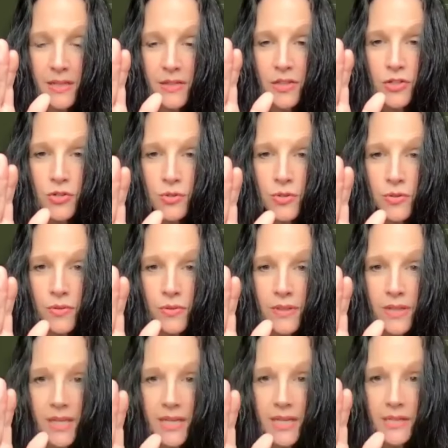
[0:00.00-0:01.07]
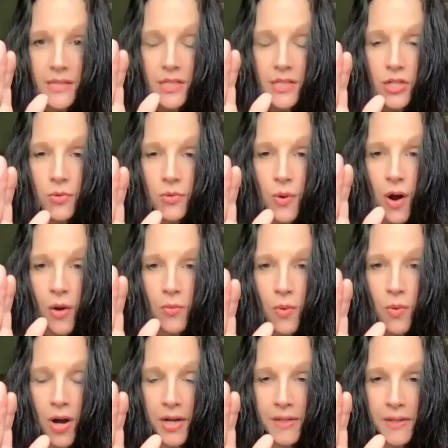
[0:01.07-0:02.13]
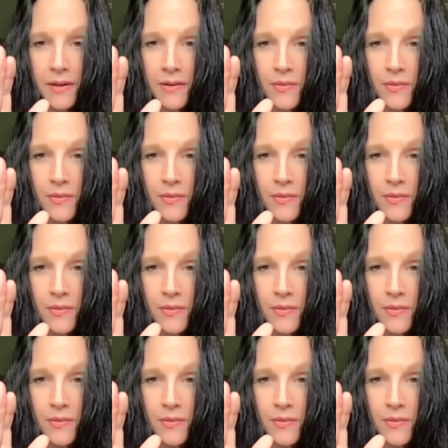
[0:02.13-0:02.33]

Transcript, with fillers: The truth is you are one